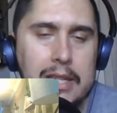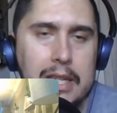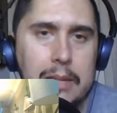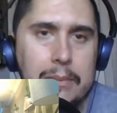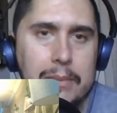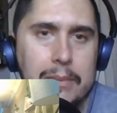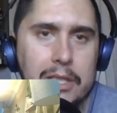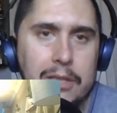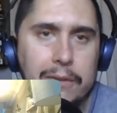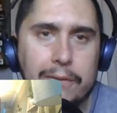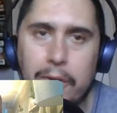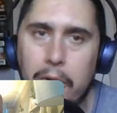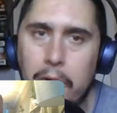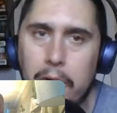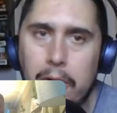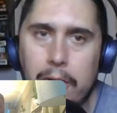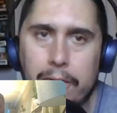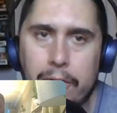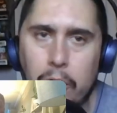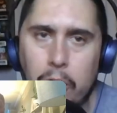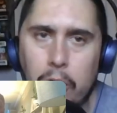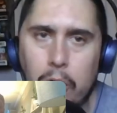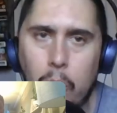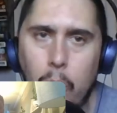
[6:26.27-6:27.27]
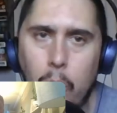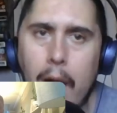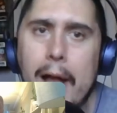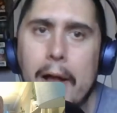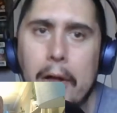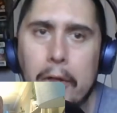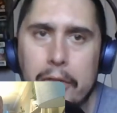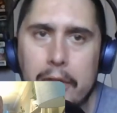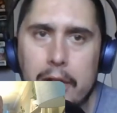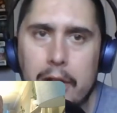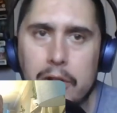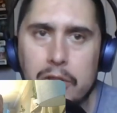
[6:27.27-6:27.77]
Demas for a
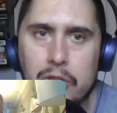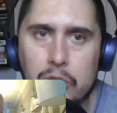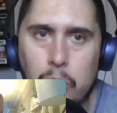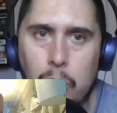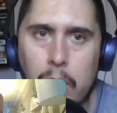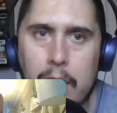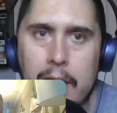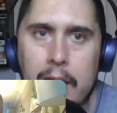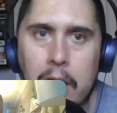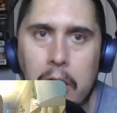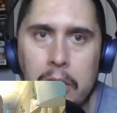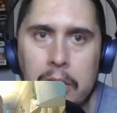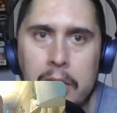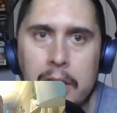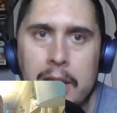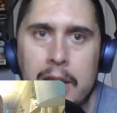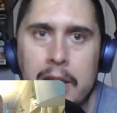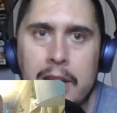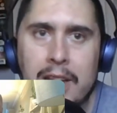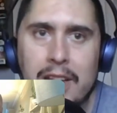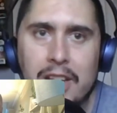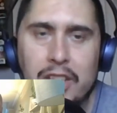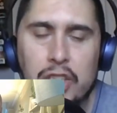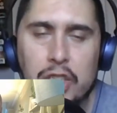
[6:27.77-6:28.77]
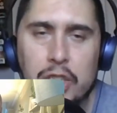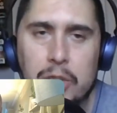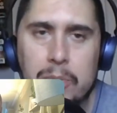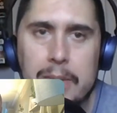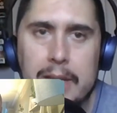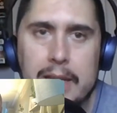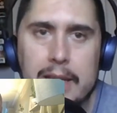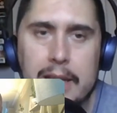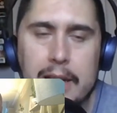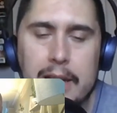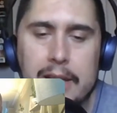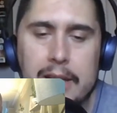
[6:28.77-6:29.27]
while there as well, just
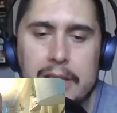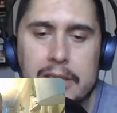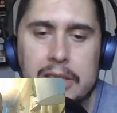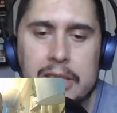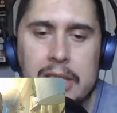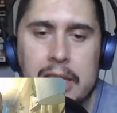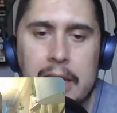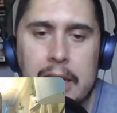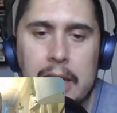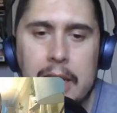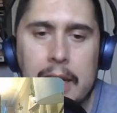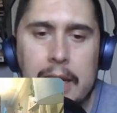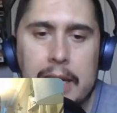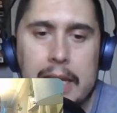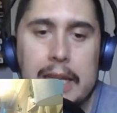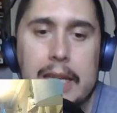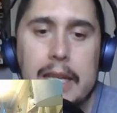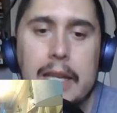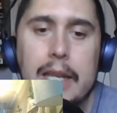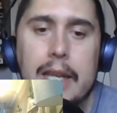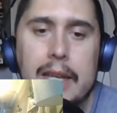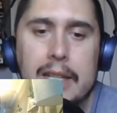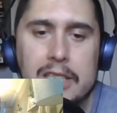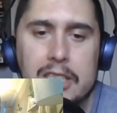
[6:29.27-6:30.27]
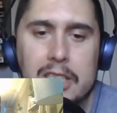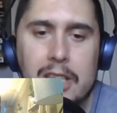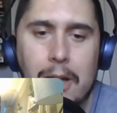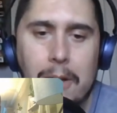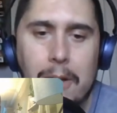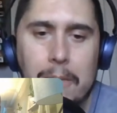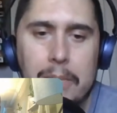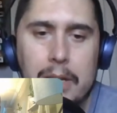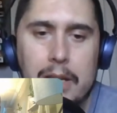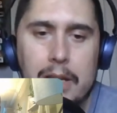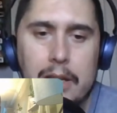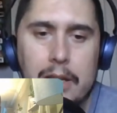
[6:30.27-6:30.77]
because he ends
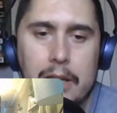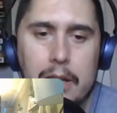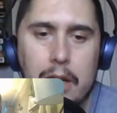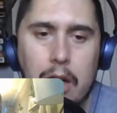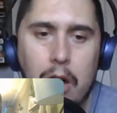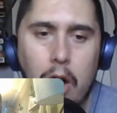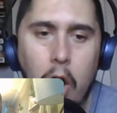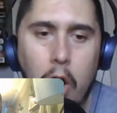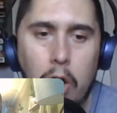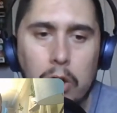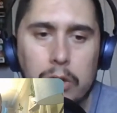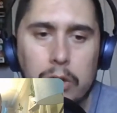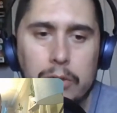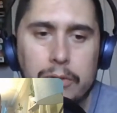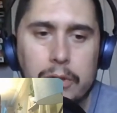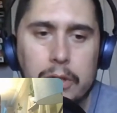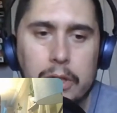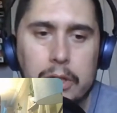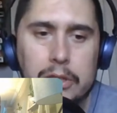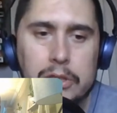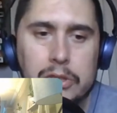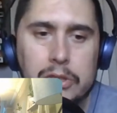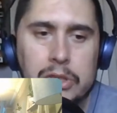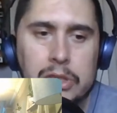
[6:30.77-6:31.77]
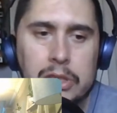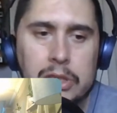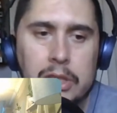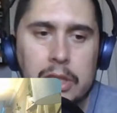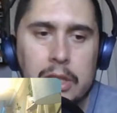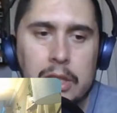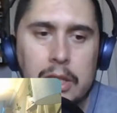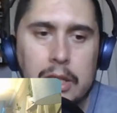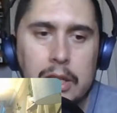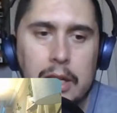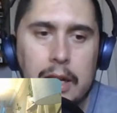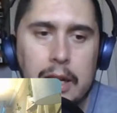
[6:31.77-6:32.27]
up being Oliver's
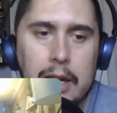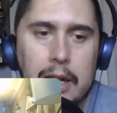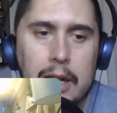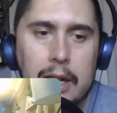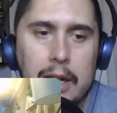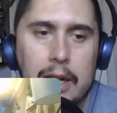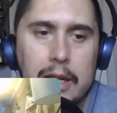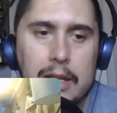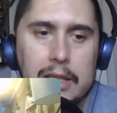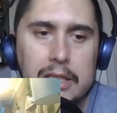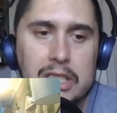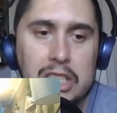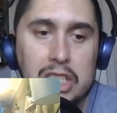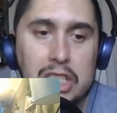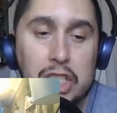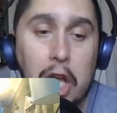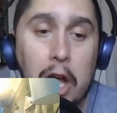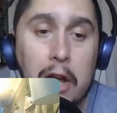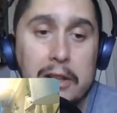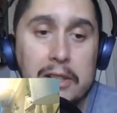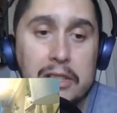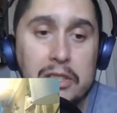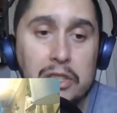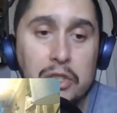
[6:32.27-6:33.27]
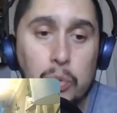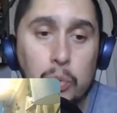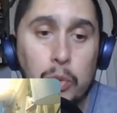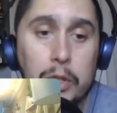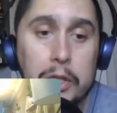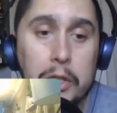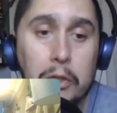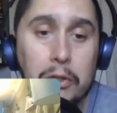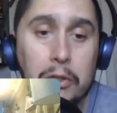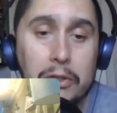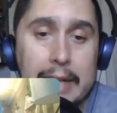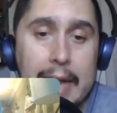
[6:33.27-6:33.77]
son's
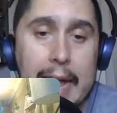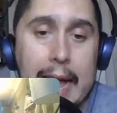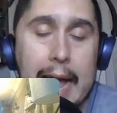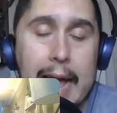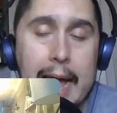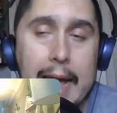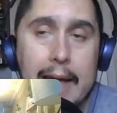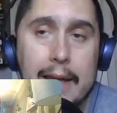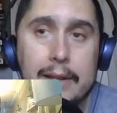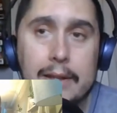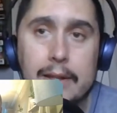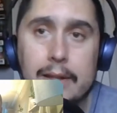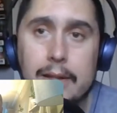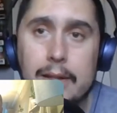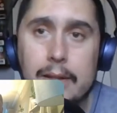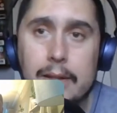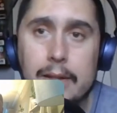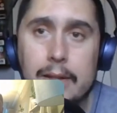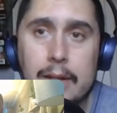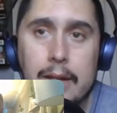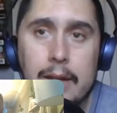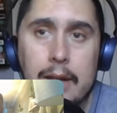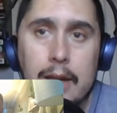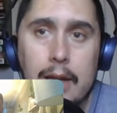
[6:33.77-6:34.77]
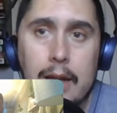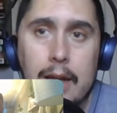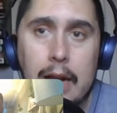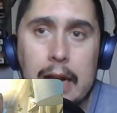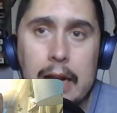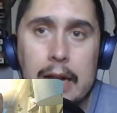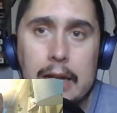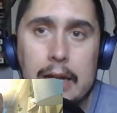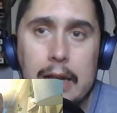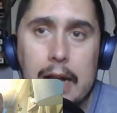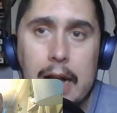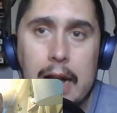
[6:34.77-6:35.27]
real dad, and
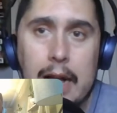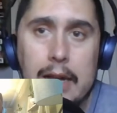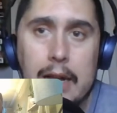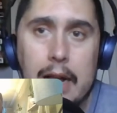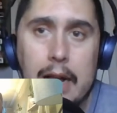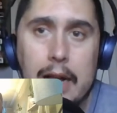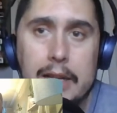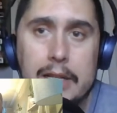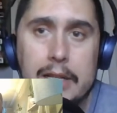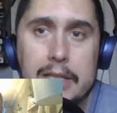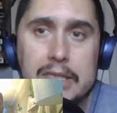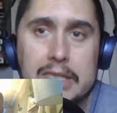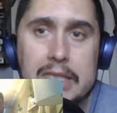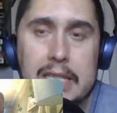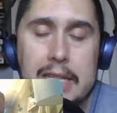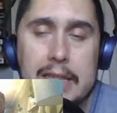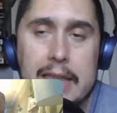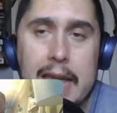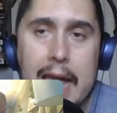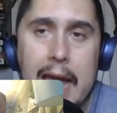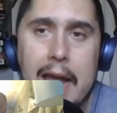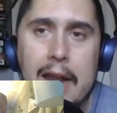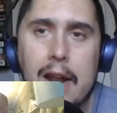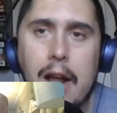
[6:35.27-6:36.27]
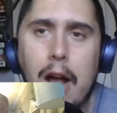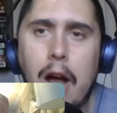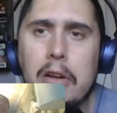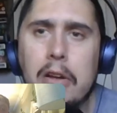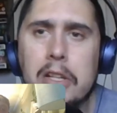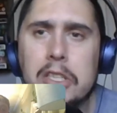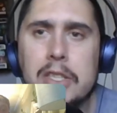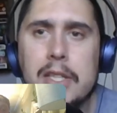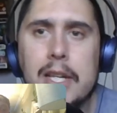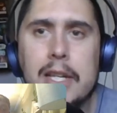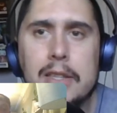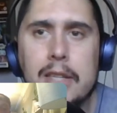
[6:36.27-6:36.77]
I could see that.
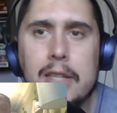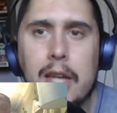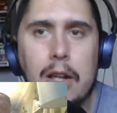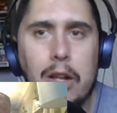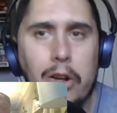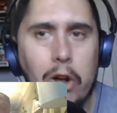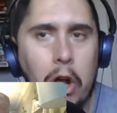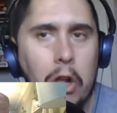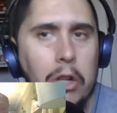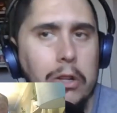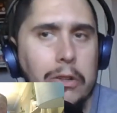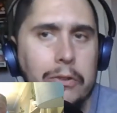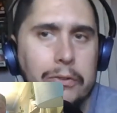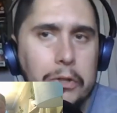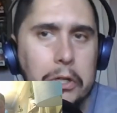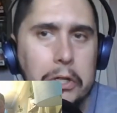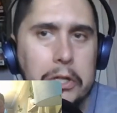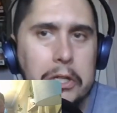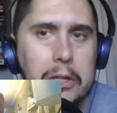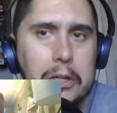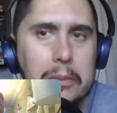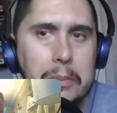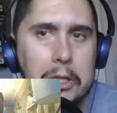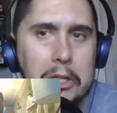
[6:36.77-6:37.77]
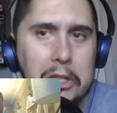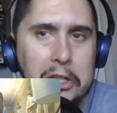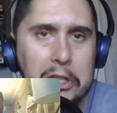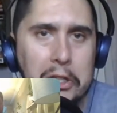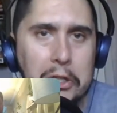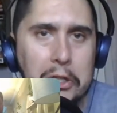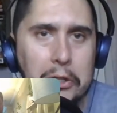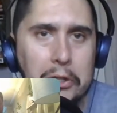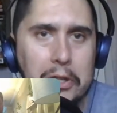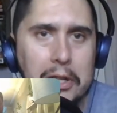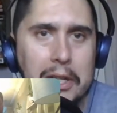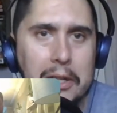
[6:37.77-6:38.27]
Honestly, I thought Oliver could have been the
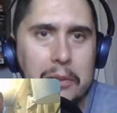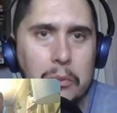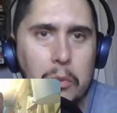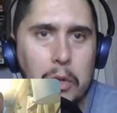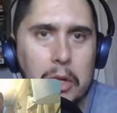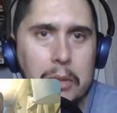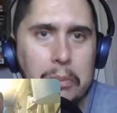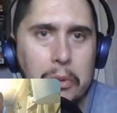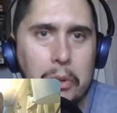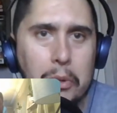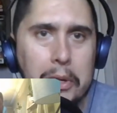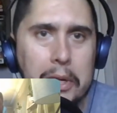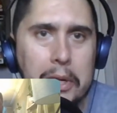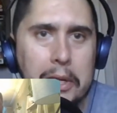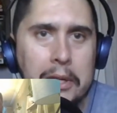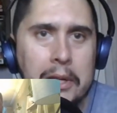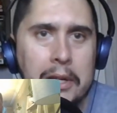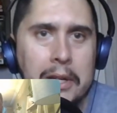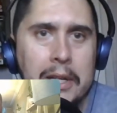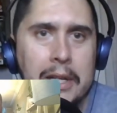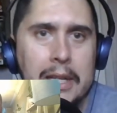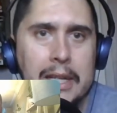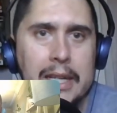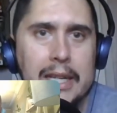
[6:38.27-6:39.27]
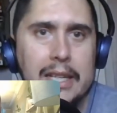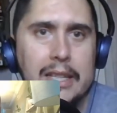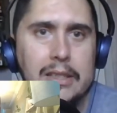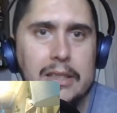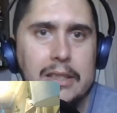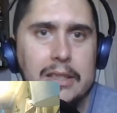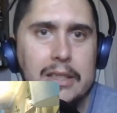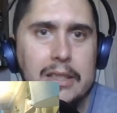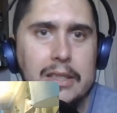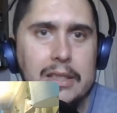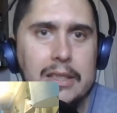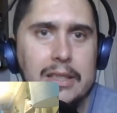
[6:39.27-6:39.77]
killer at one point.
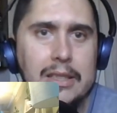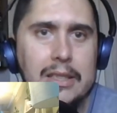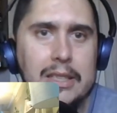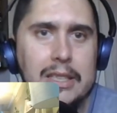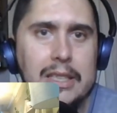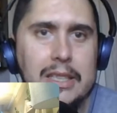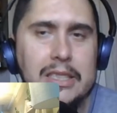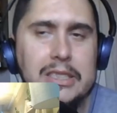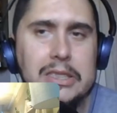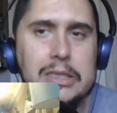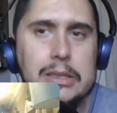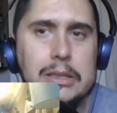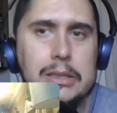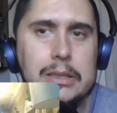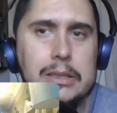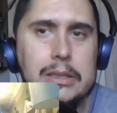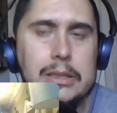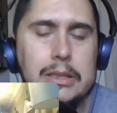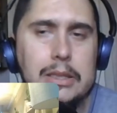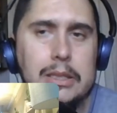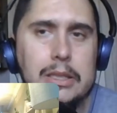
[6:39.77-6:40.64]
It's